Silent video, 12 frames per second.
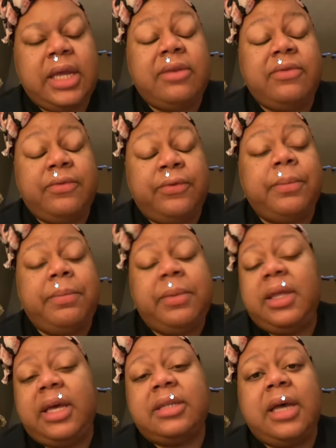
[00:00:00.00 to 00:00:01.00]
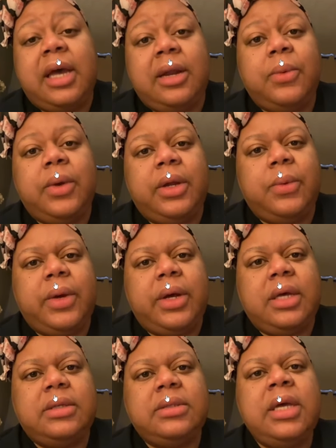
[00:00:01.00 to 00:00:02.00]
And for me, that's kind of what it
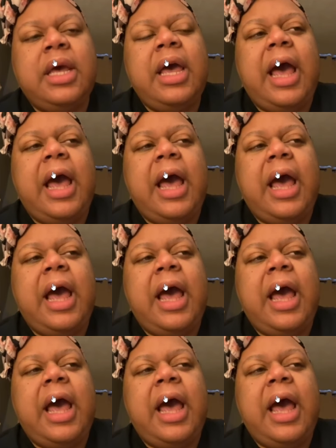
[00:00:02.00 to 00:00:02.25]
was.